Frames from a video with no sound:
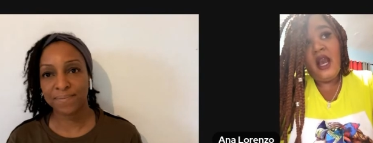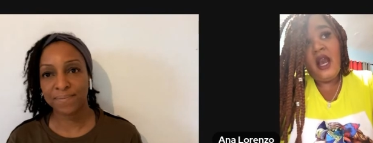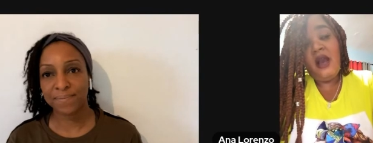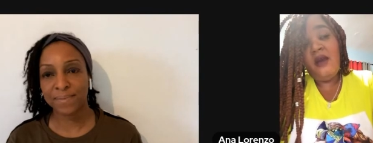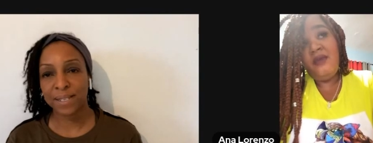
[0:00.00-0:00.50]

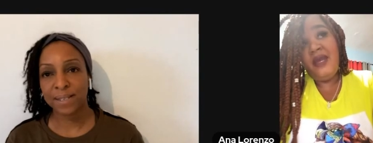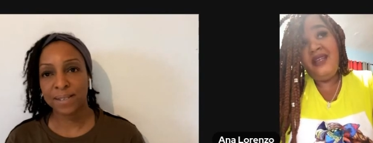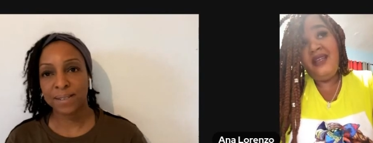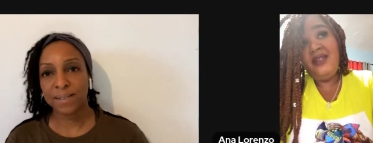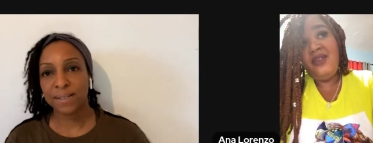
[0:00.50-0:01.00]
Speaker 1: um,
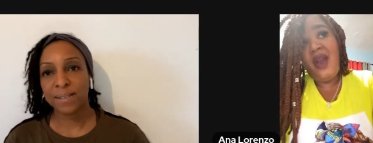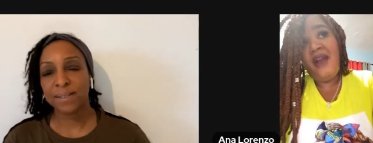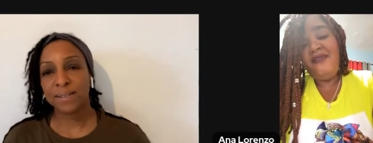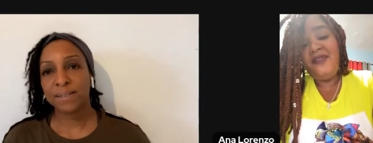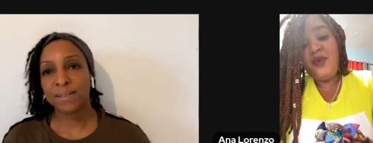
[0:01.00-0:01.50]
it, you
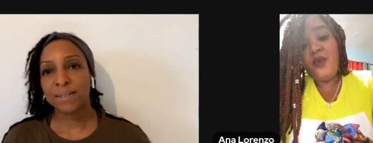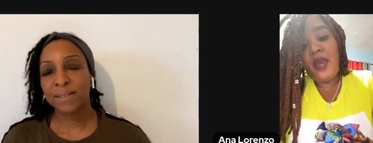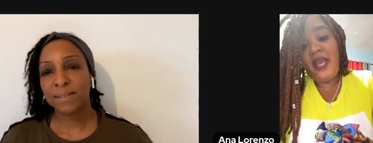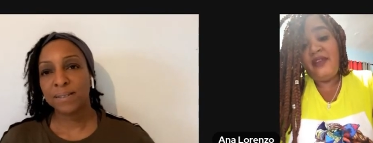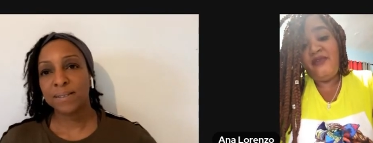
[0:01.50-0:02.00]
have to
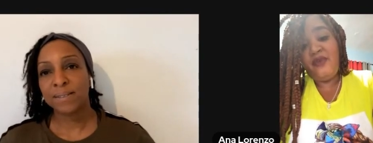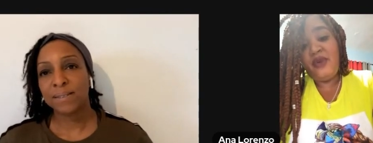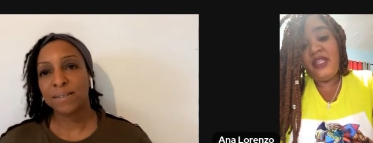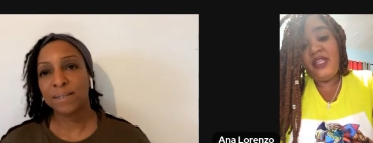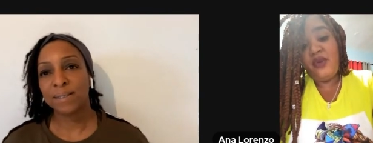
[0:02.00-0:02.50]
wait
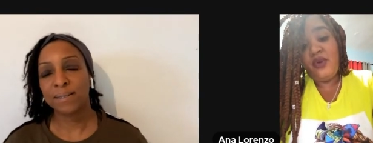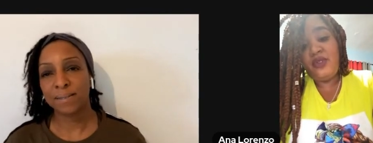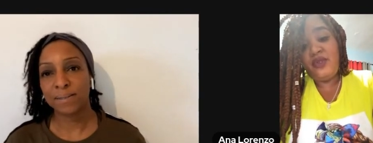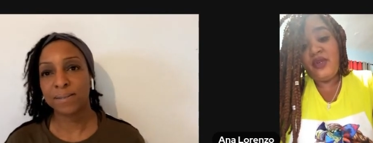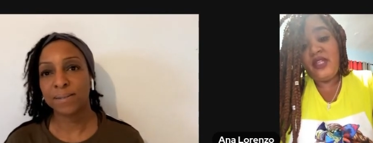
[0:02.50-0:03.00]
for the
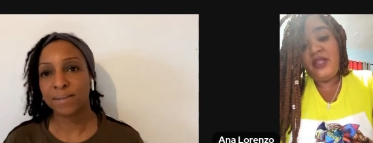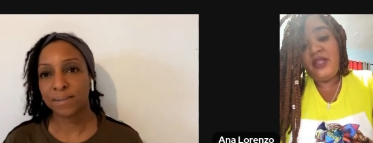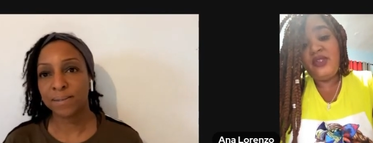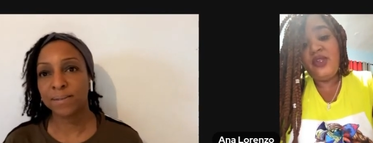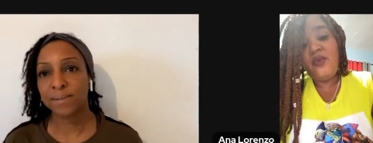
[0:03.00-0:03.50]
doctor the
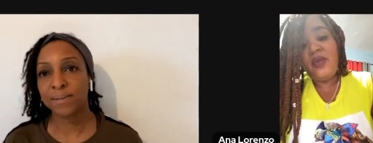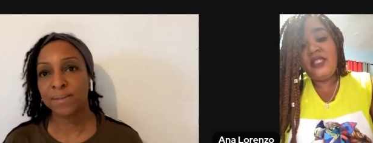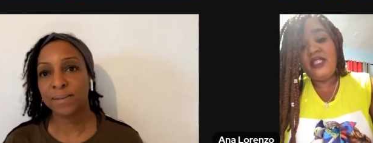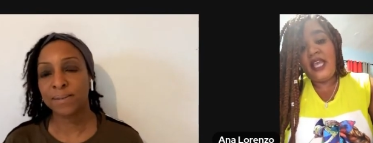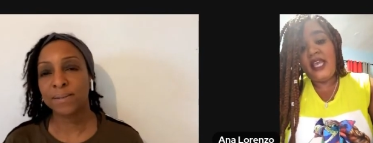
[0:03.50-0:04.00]
doctor will
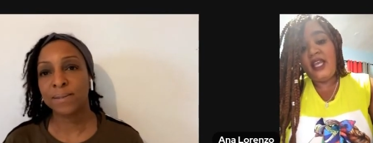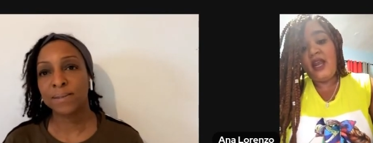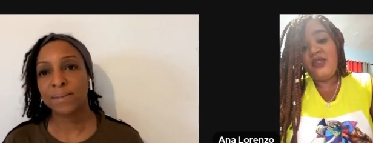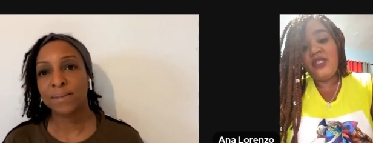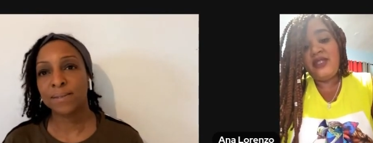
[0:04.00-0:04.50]
take
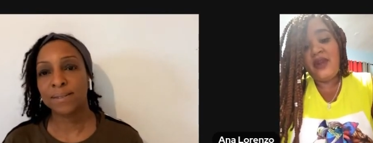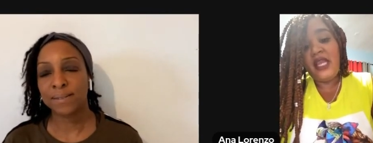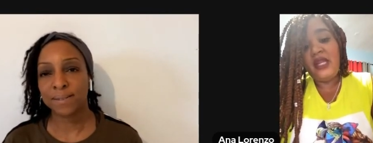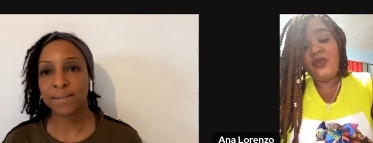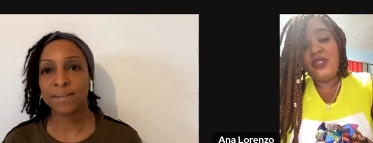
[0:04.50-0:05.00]
out the
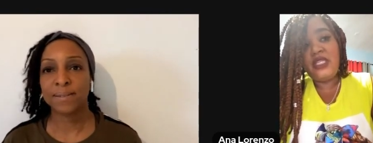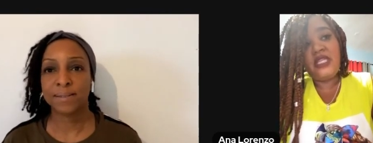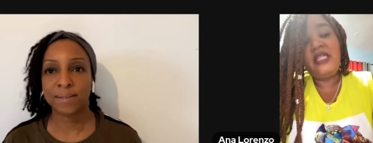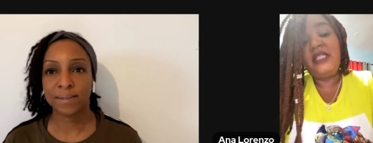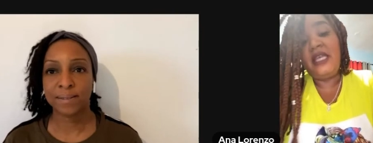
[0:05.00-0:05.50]
drain
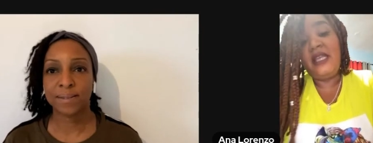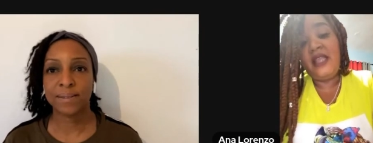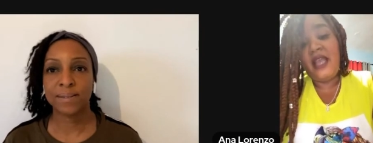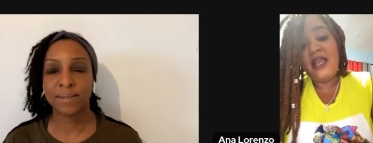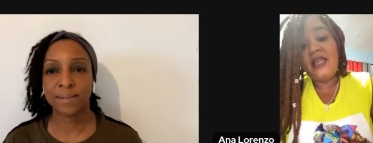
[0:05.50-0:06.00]
until 10
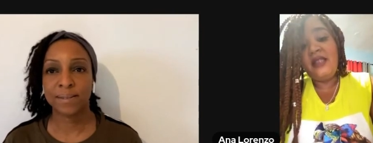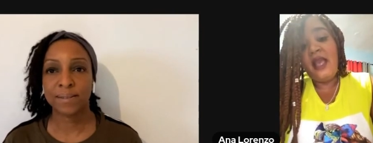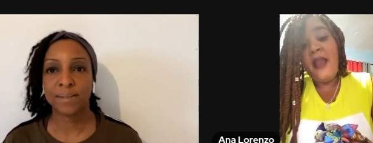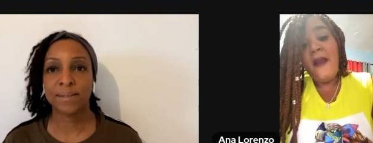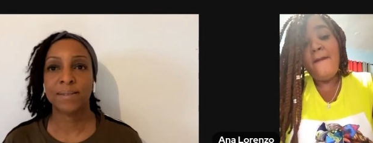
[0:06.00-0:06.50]
days
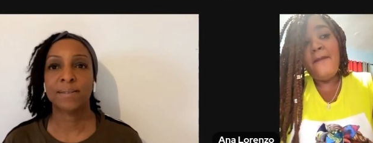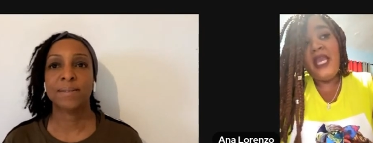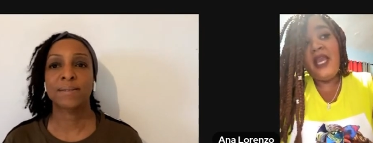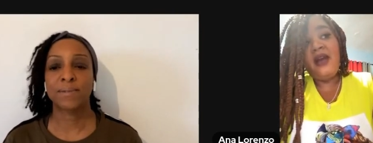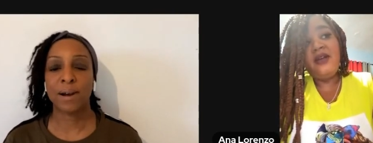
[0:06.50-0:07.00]

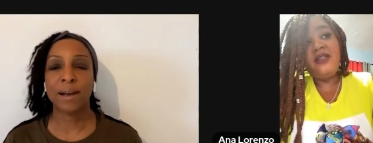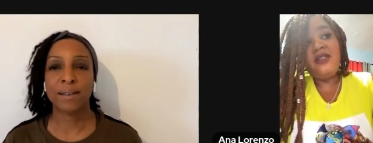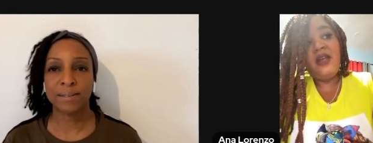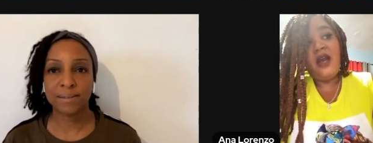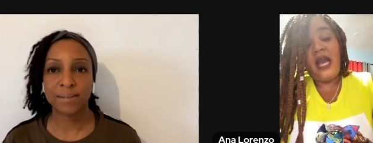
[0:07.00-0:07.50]
because
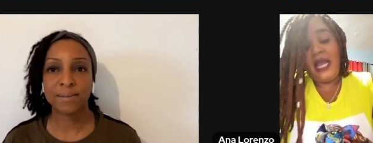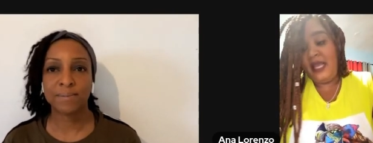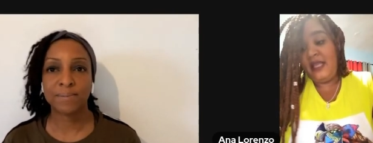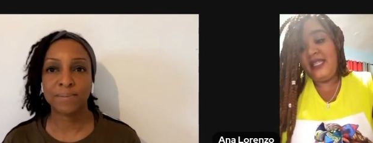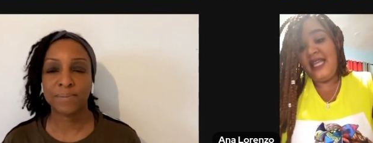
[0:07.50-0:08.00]
right.
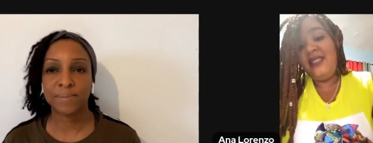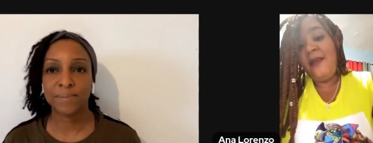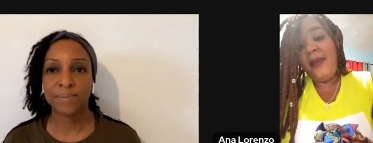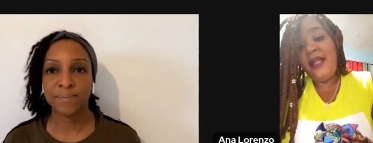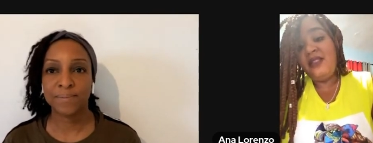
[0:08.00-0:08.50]
that
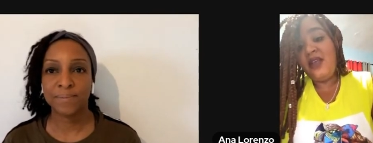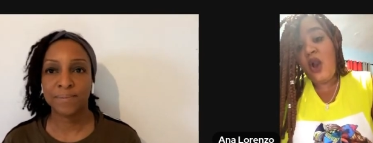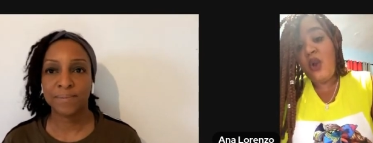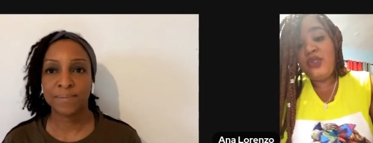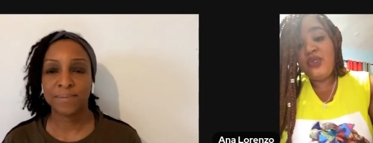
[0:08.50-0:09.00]
depends
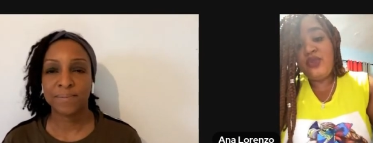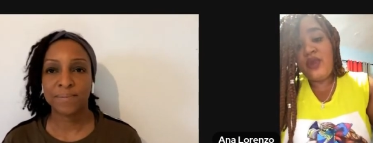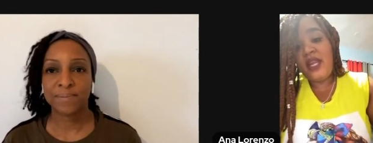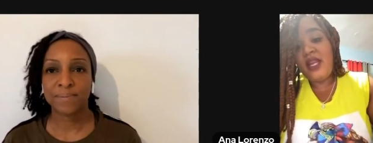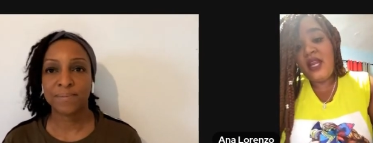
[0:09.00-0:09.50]
how you're
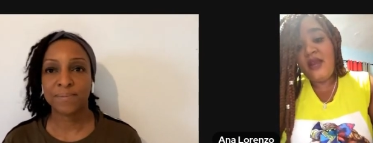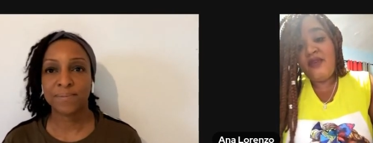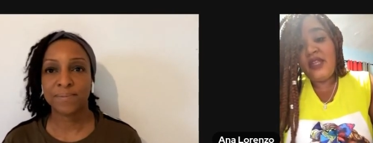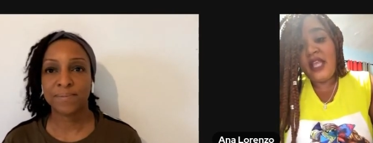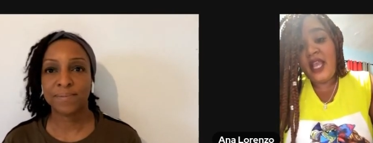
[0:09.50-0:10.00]
draining
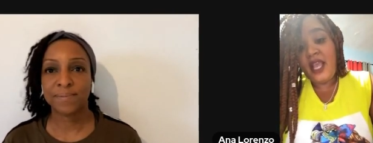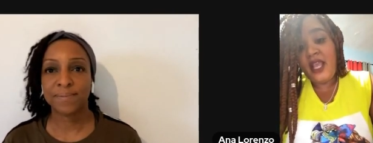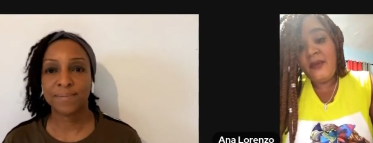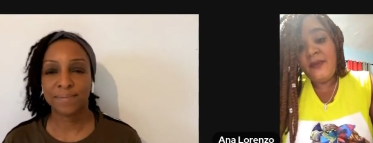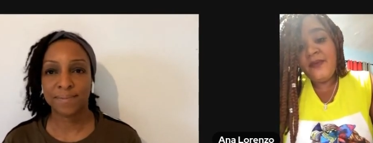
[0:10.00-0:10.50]
every
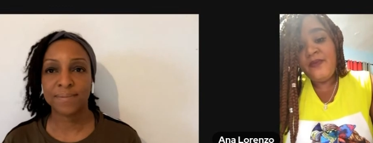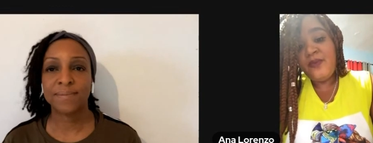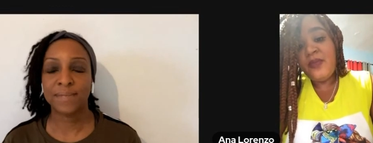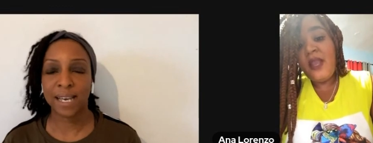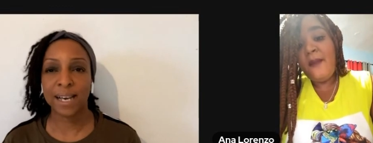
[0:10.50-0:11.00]
day
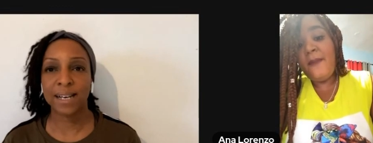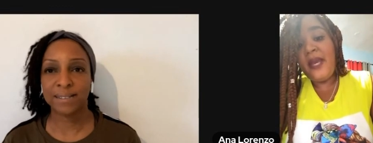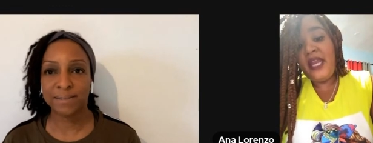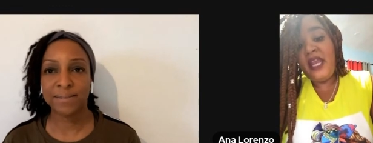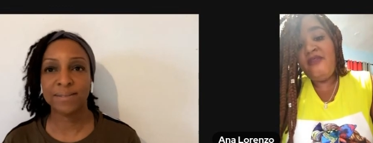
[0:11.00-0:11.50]
yeah.
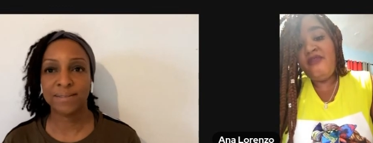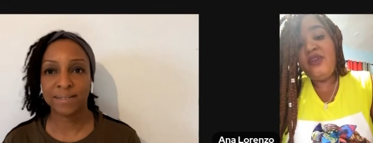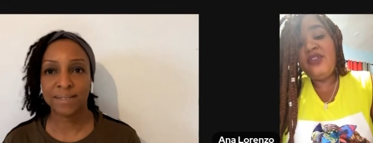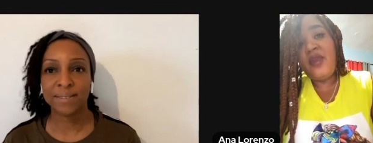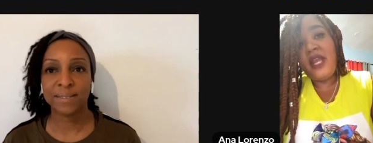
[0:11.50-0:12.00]
But if
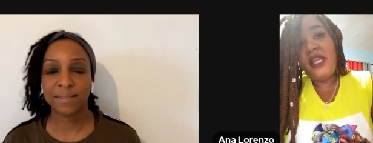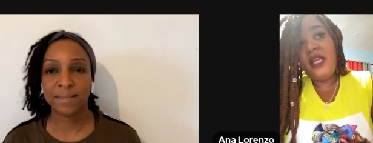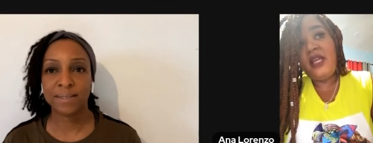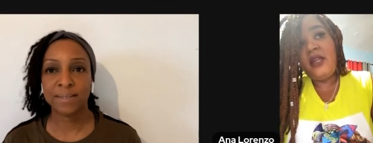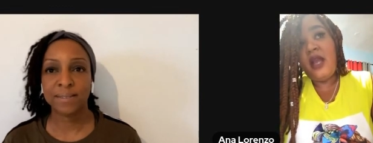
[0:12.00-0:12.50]
you're
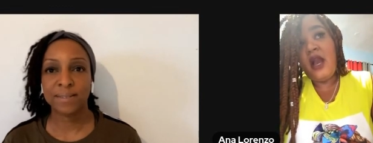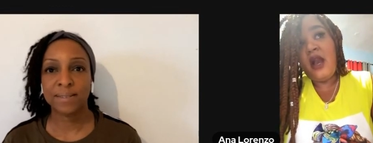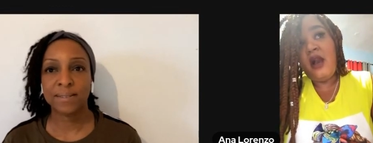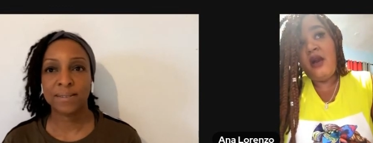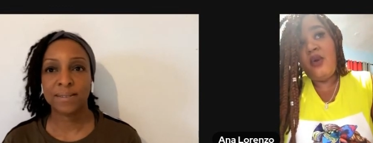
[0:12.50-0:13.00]
draining
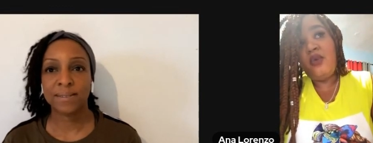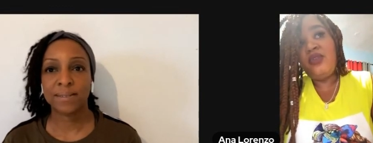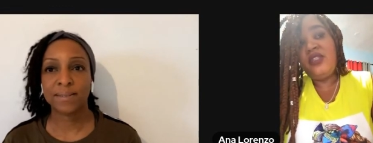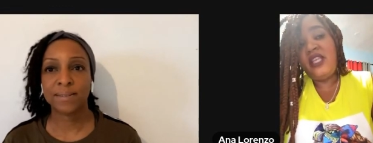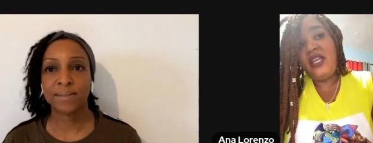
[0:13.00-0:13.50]
uh,
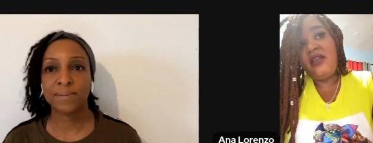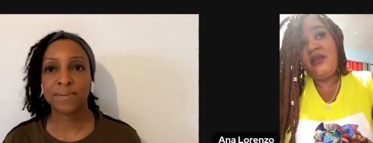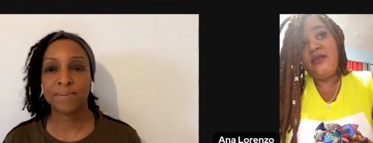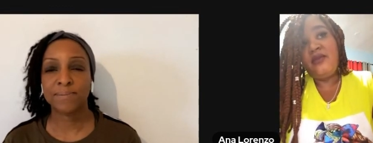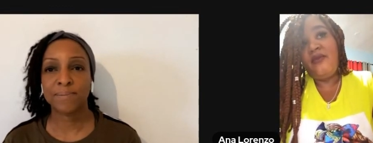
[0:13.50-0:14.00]

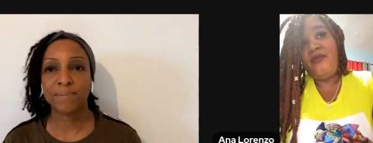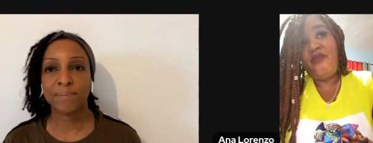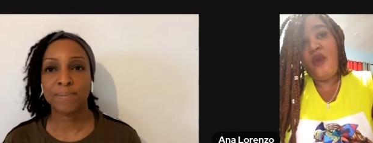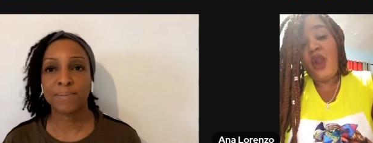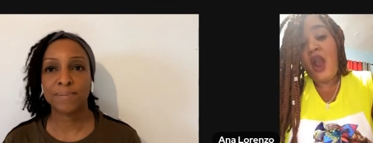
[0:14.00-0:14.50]
until
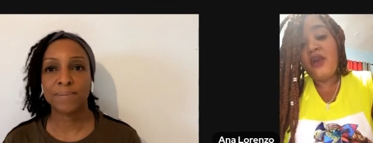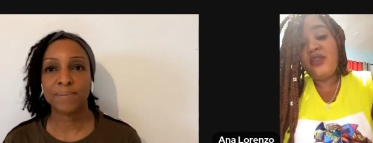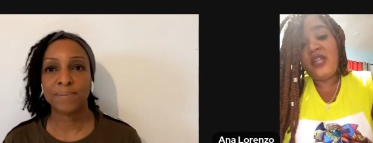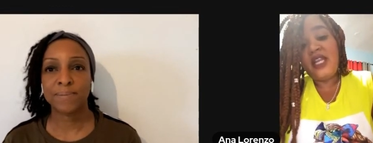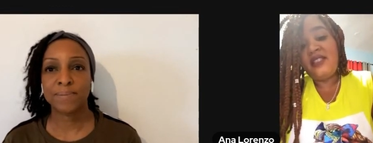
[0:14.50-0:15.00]

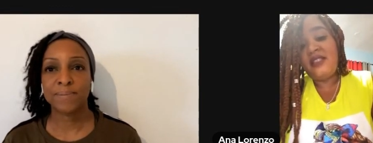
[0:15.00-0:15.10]
400